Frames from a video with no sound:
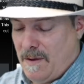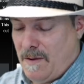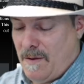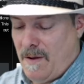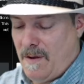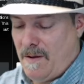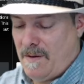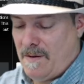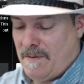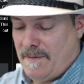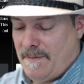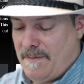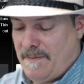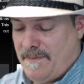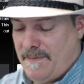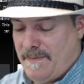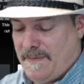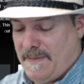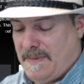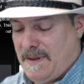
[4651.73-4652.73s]
Oh.
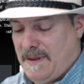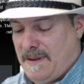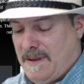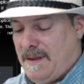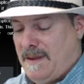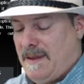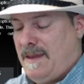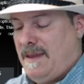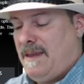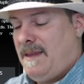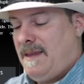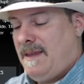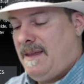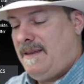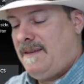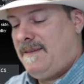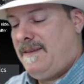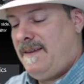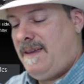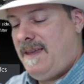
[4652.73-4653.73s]

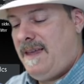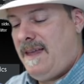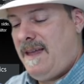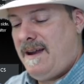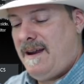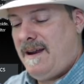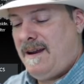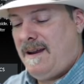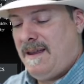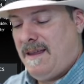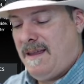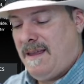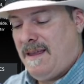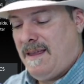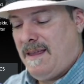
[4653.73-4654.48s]
You see here,